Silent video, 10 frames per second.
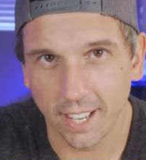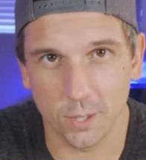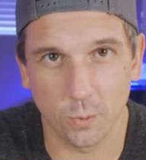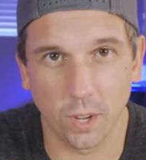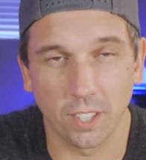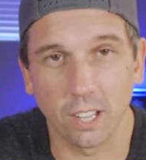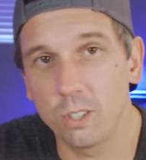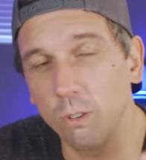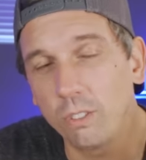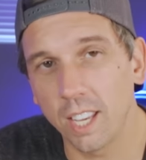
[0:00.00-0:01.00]
as well. Now,
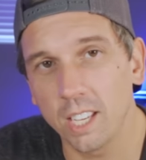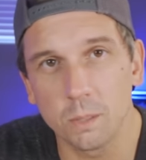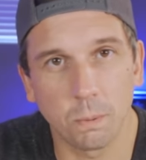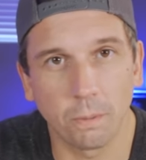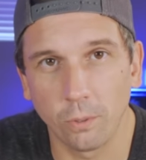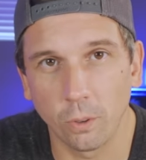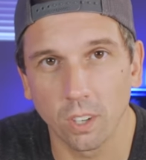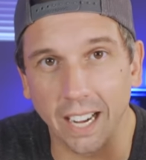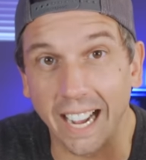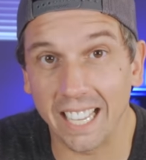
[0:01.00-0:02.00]
two things
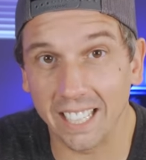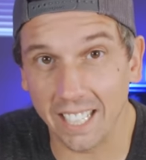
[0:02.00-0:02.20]
before I